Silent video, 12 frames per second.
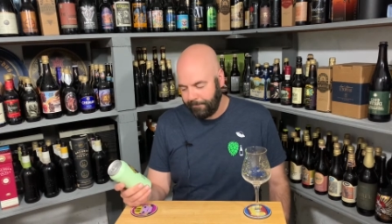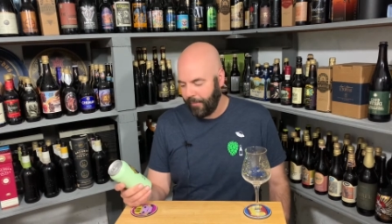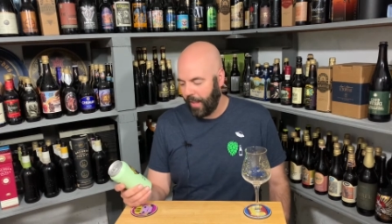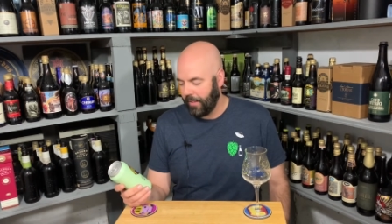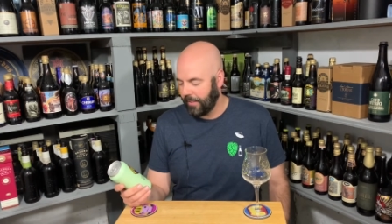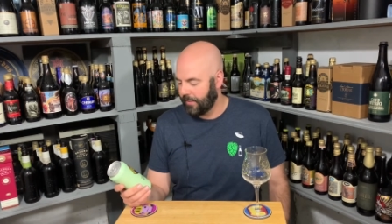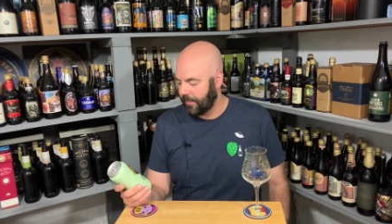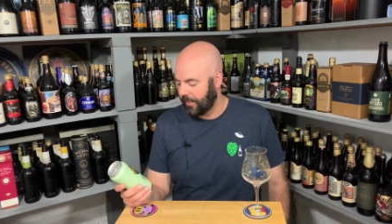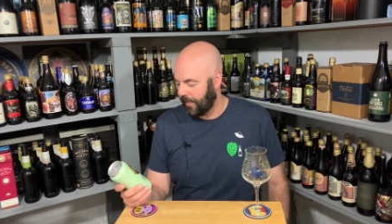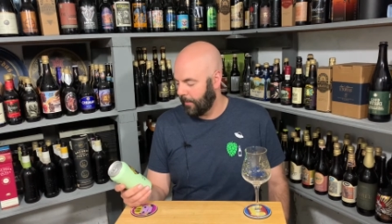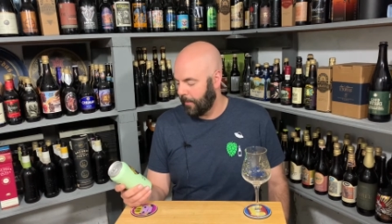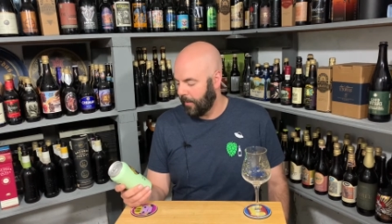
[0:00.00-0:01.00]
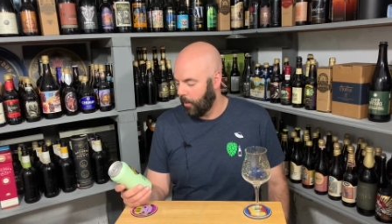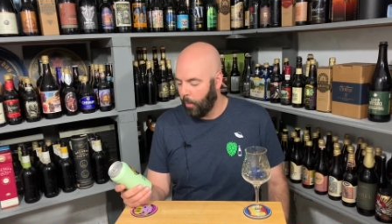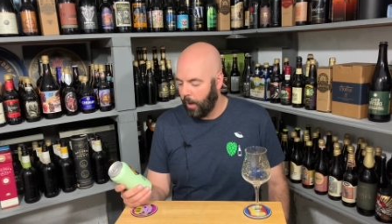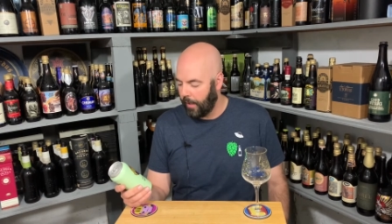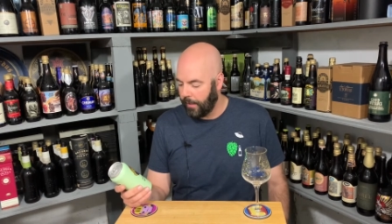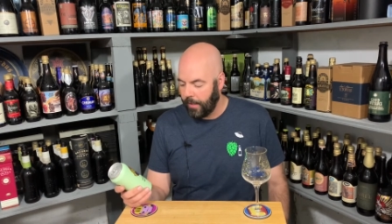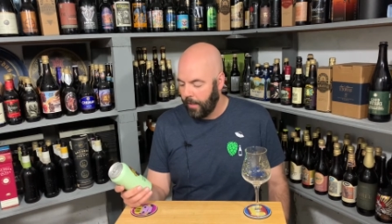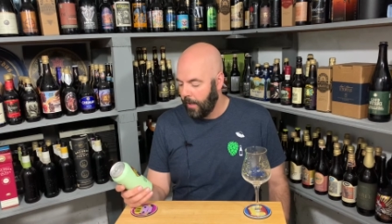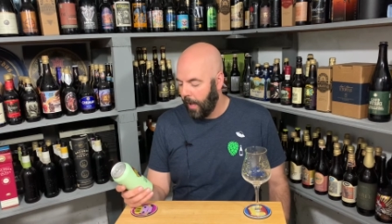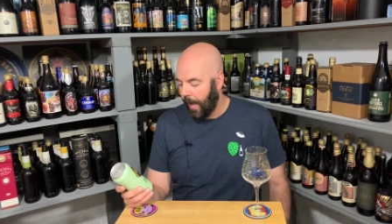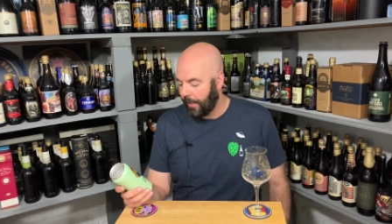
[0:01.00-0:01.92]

I think this is going to be the one. Uh,